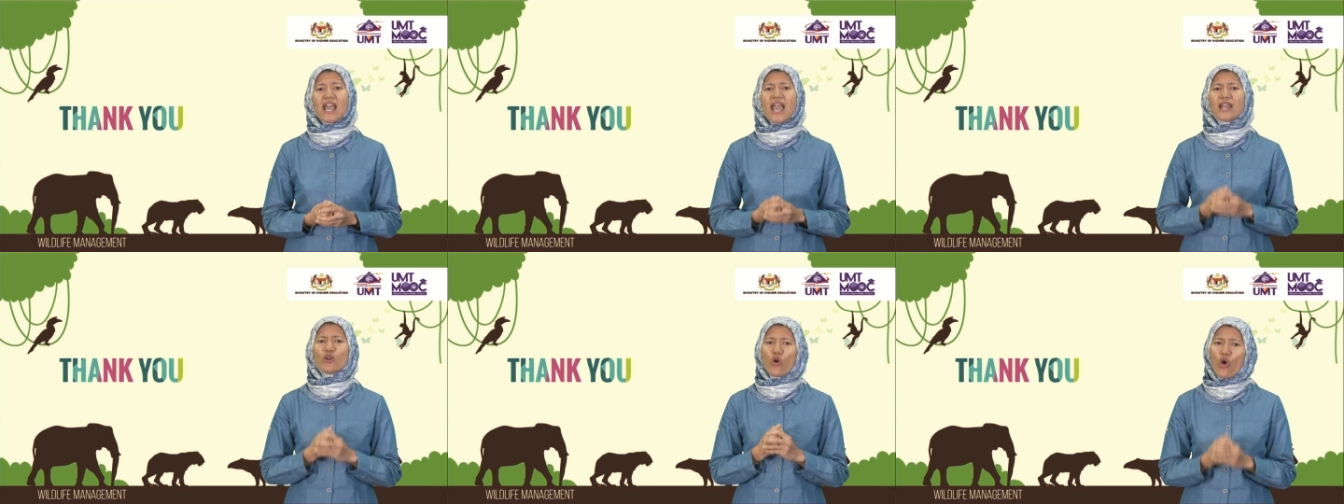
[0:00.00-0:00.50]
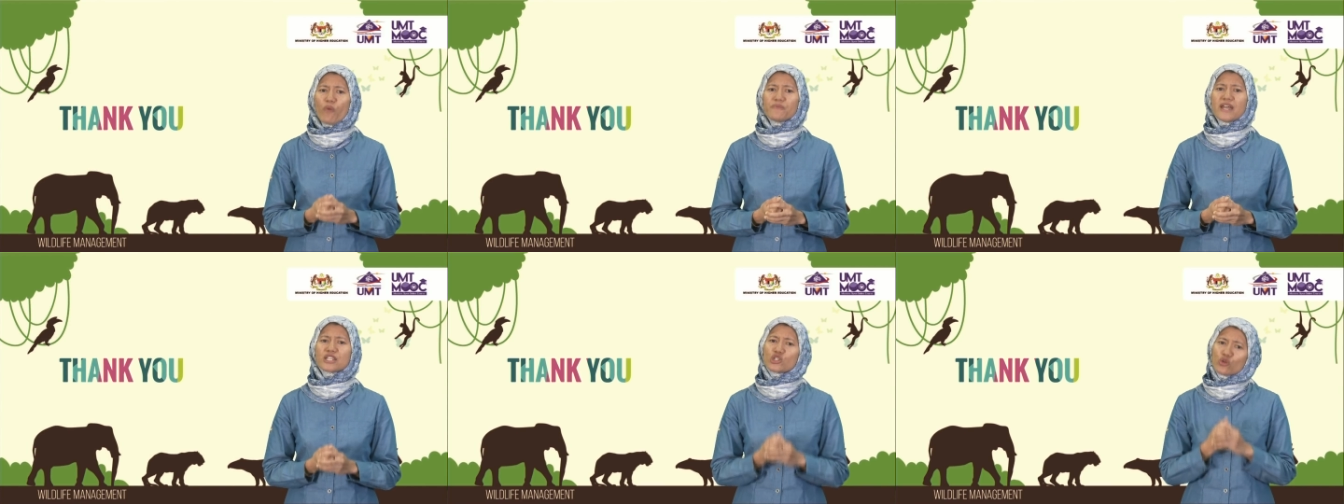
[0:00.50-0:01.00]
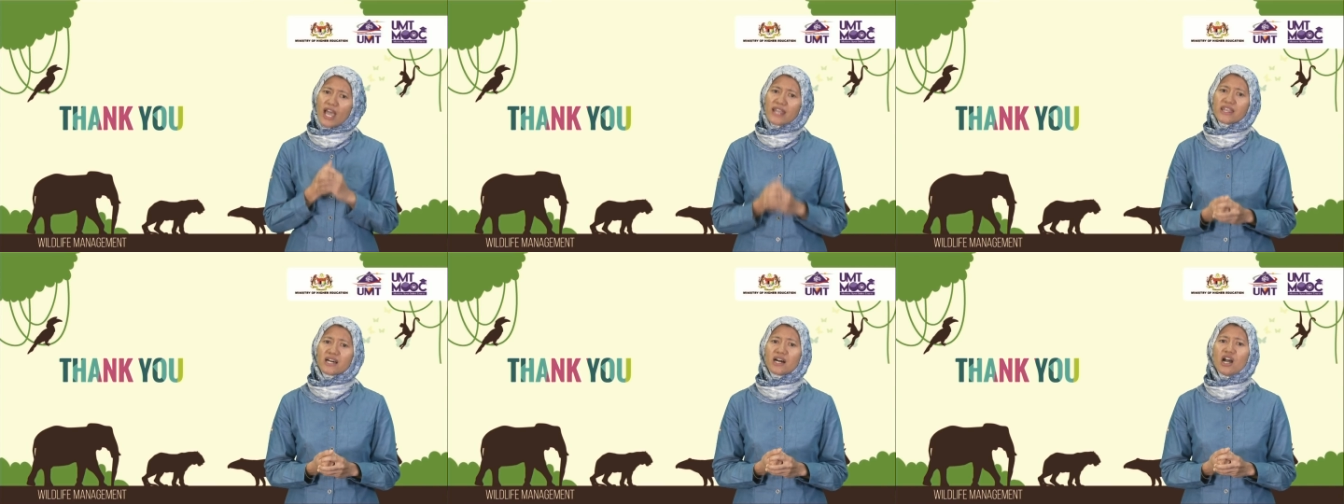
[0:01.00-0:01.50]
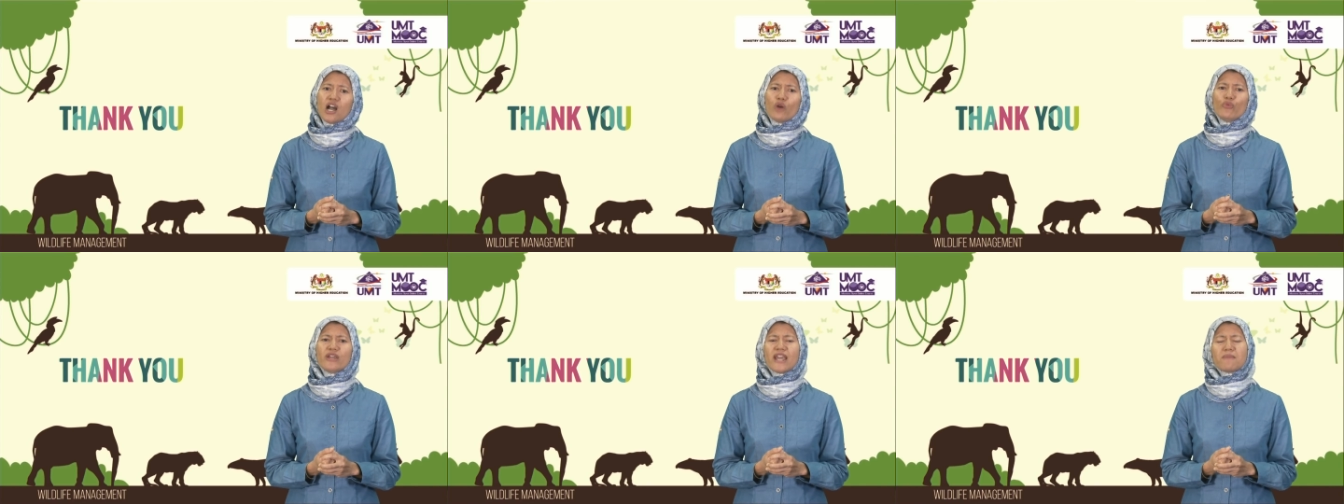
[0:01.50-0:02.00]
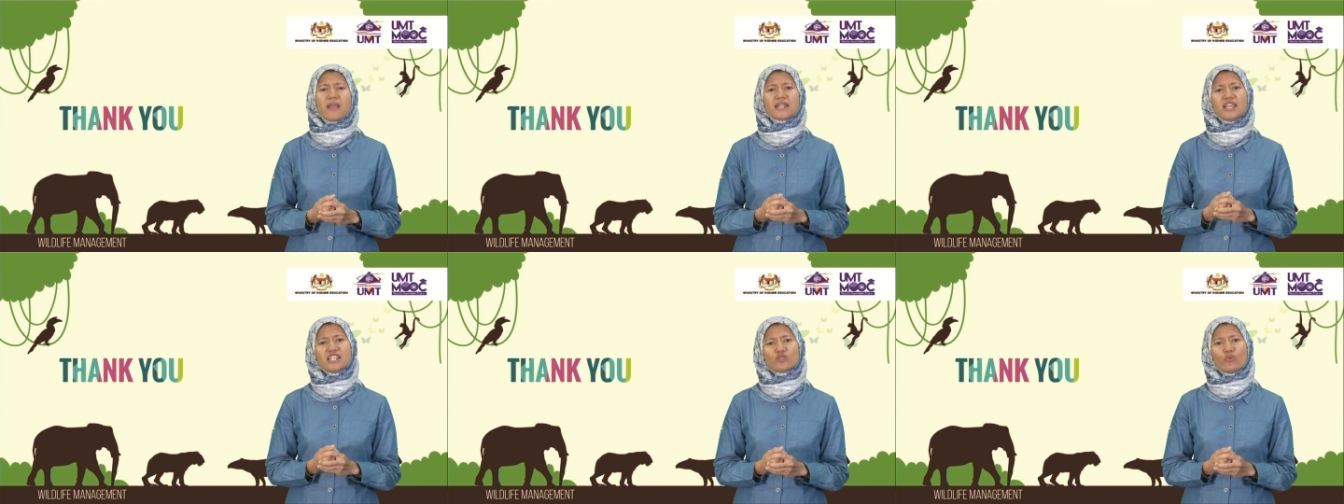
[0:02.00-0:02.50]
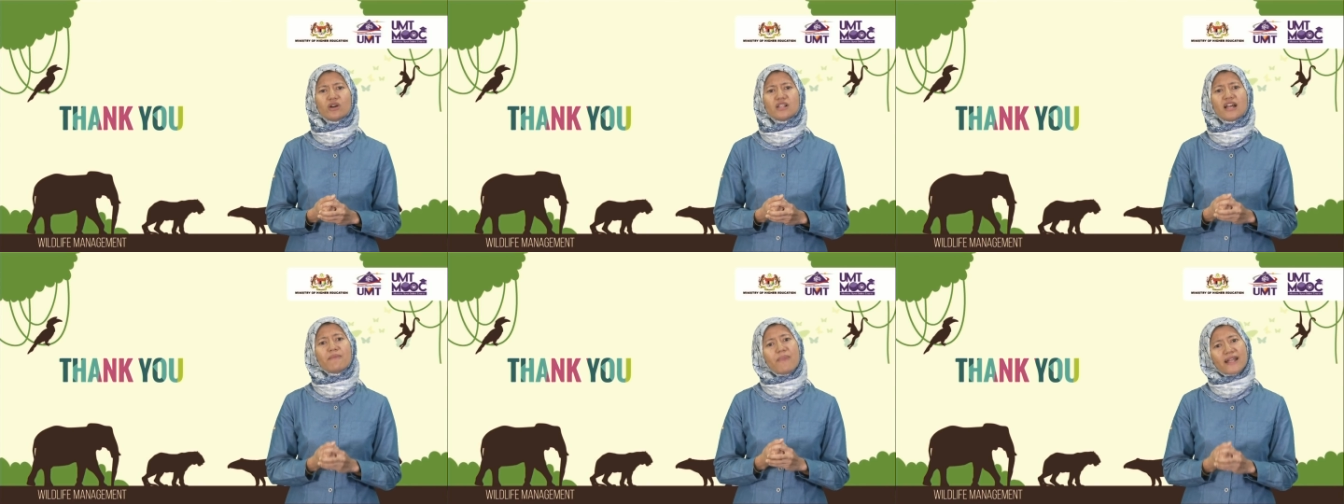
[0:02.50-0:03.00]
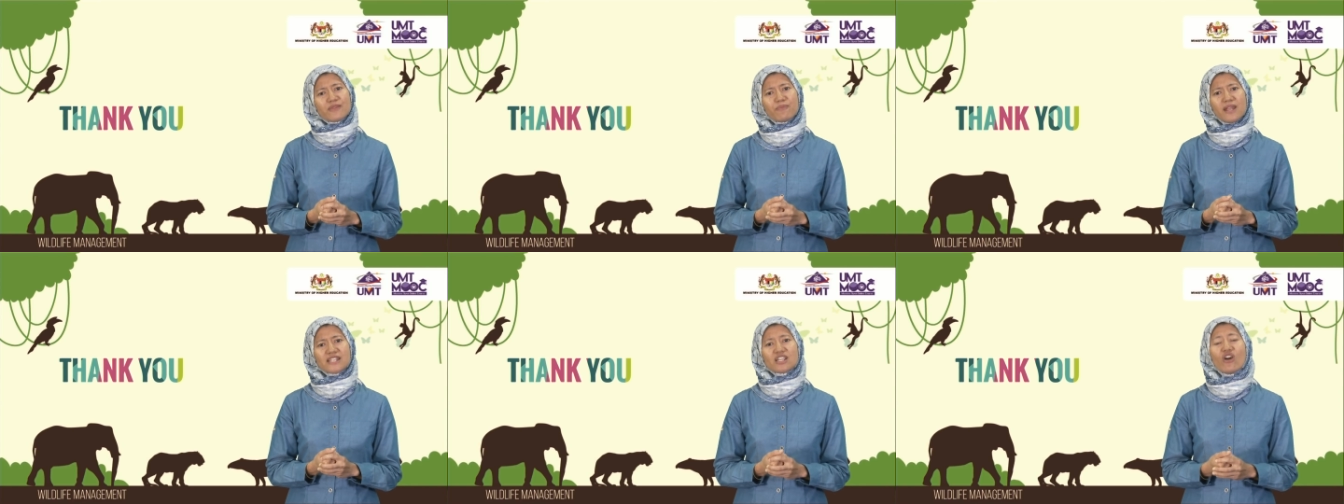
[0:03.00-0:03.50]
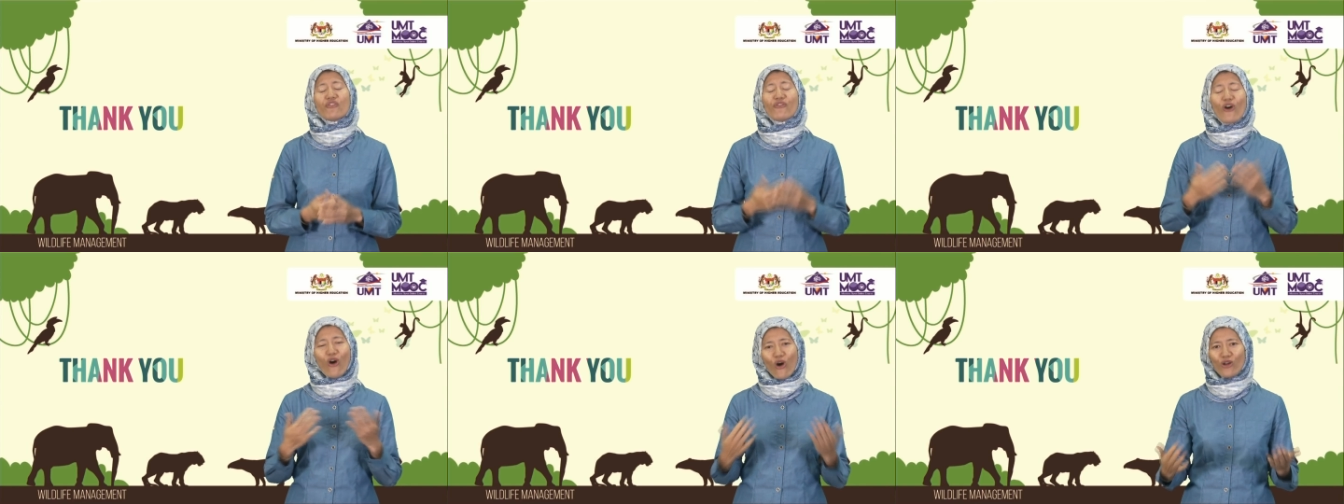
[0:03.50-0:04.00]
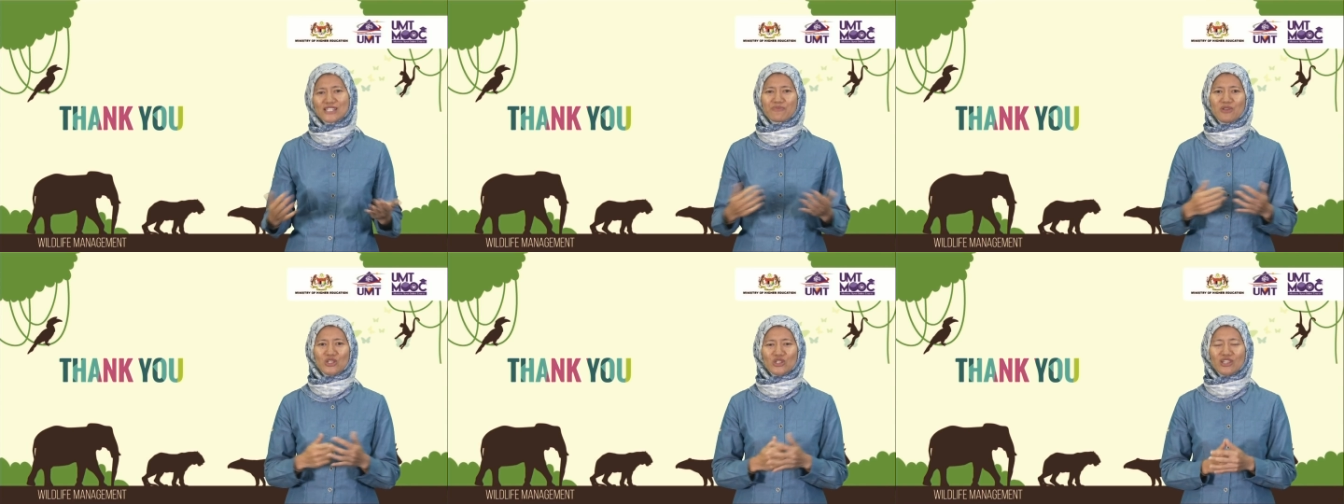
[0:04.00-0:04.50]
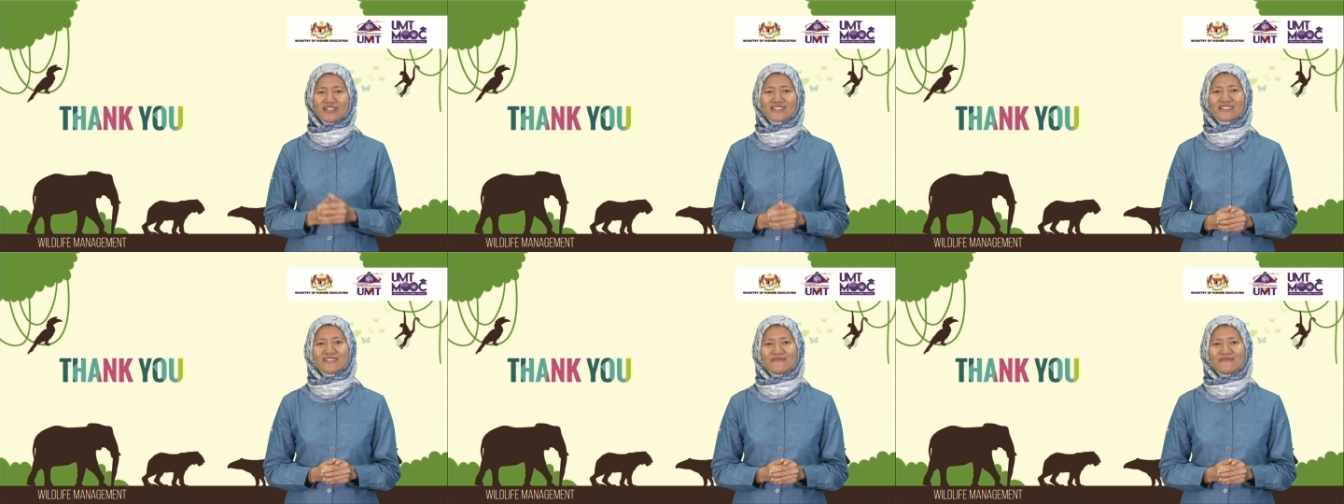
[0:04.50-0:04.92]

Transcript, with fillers: and hope that together we can make this world a better place for all species.